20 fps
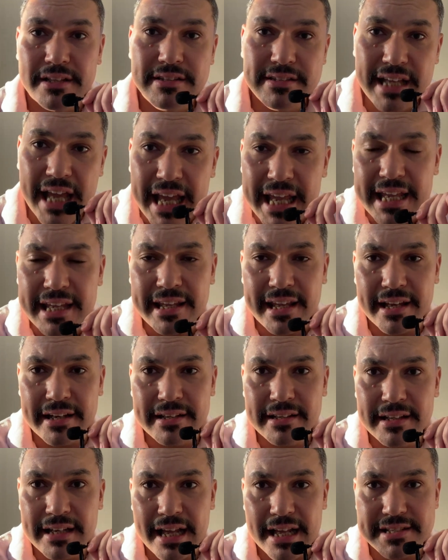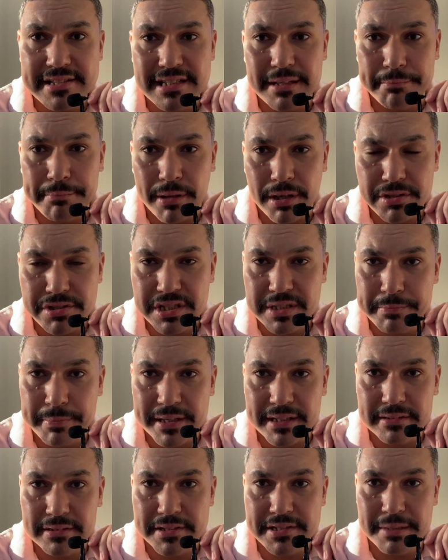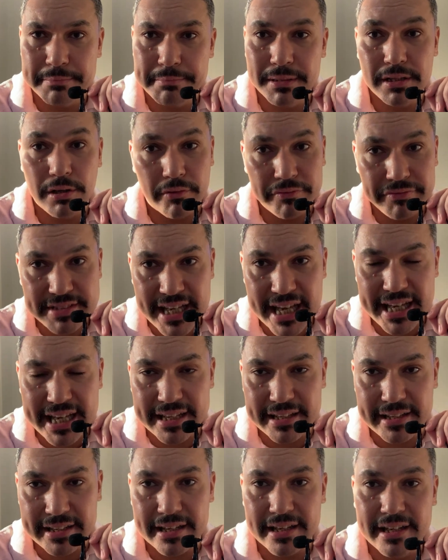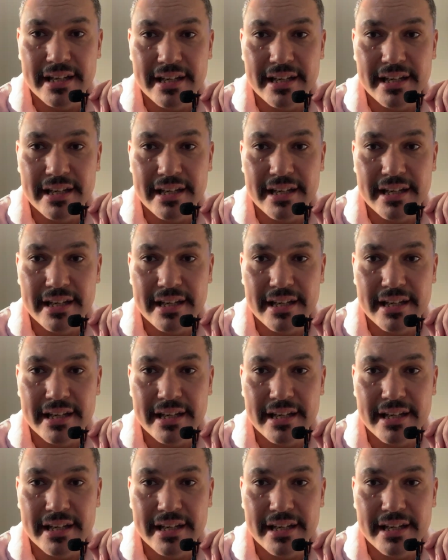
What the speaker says: taken as the past participle of take,